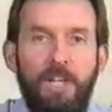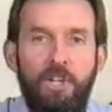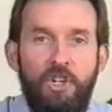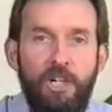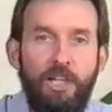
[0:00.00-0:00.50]

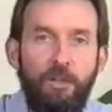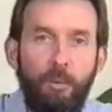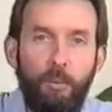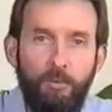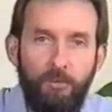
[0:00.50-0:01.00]
Initially
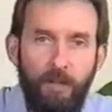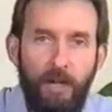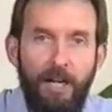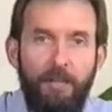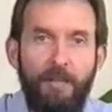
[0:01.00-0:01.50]
you will
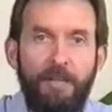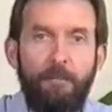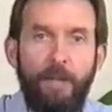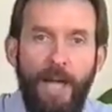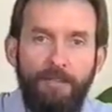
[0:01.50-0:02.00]
find that
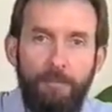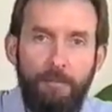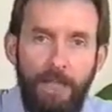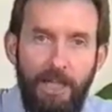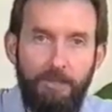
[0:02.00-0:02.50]
if we have a
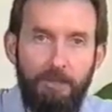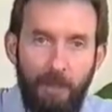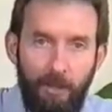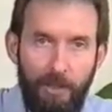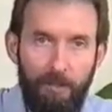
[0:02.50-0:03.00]

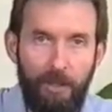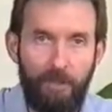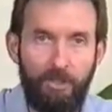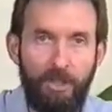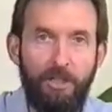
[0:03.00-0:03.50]
medium blowing
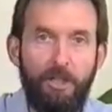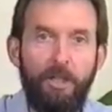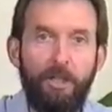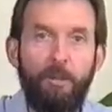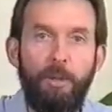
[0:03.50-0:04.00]
pressure,
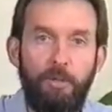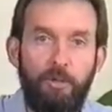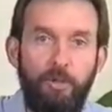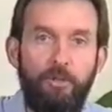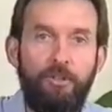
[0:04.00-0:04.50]
we
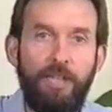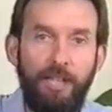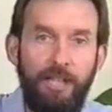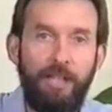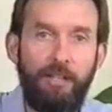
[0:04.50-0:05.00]
produce the
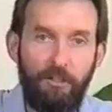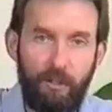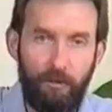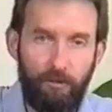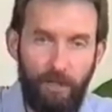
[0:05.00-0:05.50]
clear,
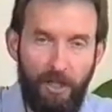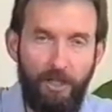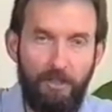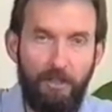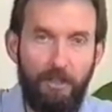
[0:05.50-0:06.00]
crisp
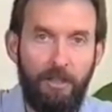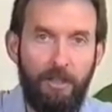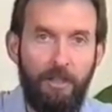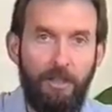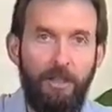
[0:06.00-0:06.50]
sound.
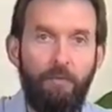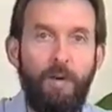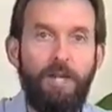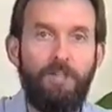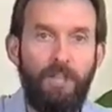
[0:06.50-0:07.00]

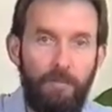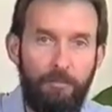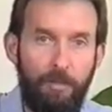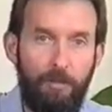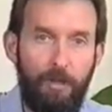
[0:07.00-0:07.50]
If one
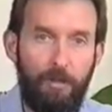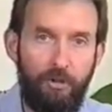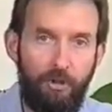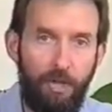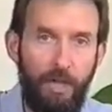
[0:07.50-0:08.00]
attempts to
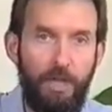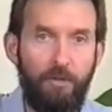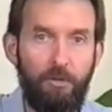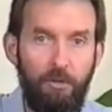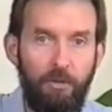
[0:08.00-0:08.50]
blow too
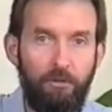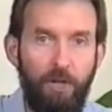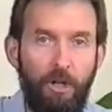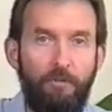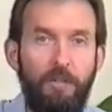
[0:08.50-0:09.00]
hard or too
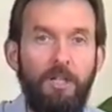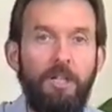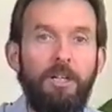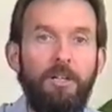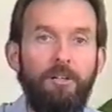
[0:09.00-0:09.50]
soft,
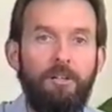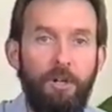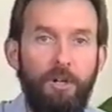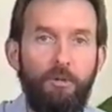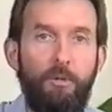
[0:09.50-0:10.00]
the
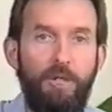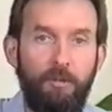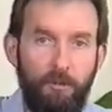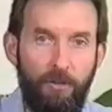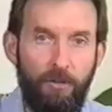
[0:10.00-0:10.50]
drone will be
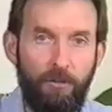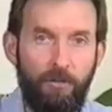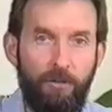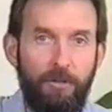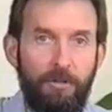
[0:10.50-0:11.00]

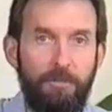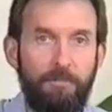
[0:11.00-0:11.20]
diffused.